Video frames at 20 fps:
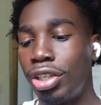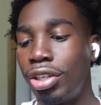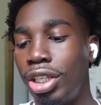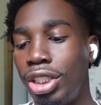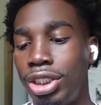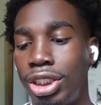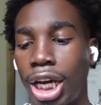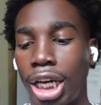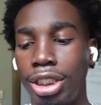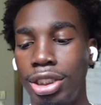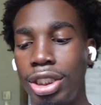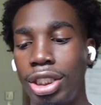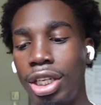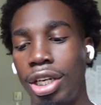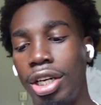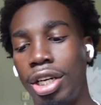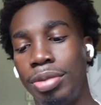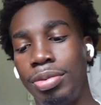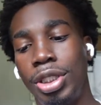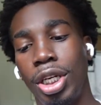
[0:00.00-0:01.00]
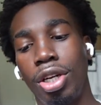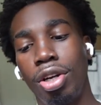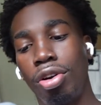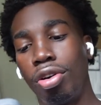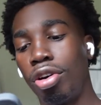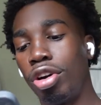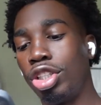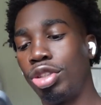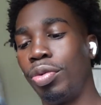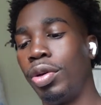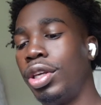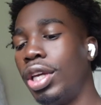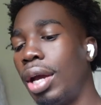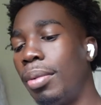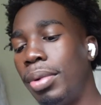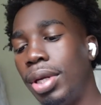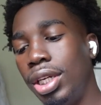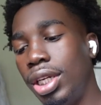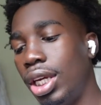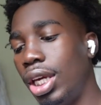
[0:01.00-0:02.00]
So then Jocelyn tell the girls what
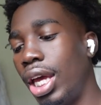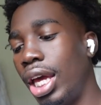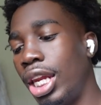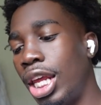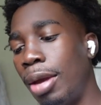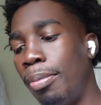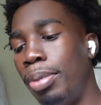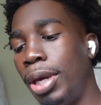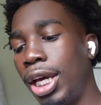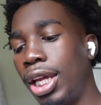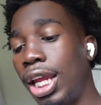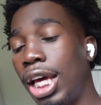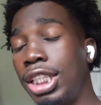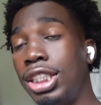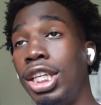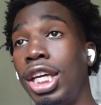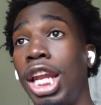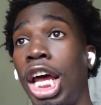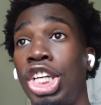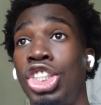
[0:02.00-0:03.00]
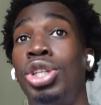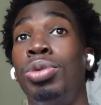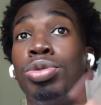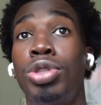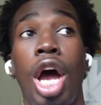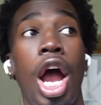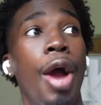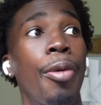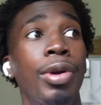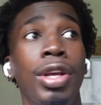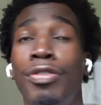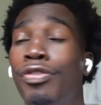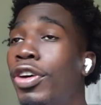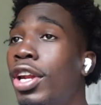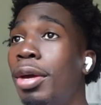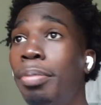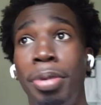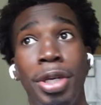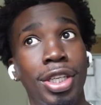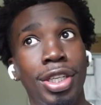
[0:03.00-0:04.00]
Yummy did, and that Big Lex looked like she was already
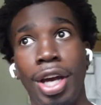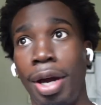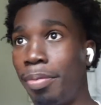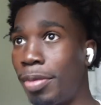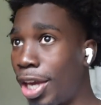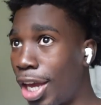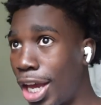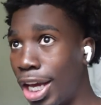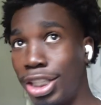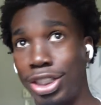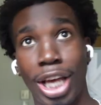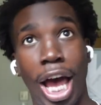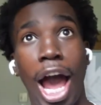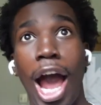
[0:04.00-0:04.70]
finna be Yummy ass.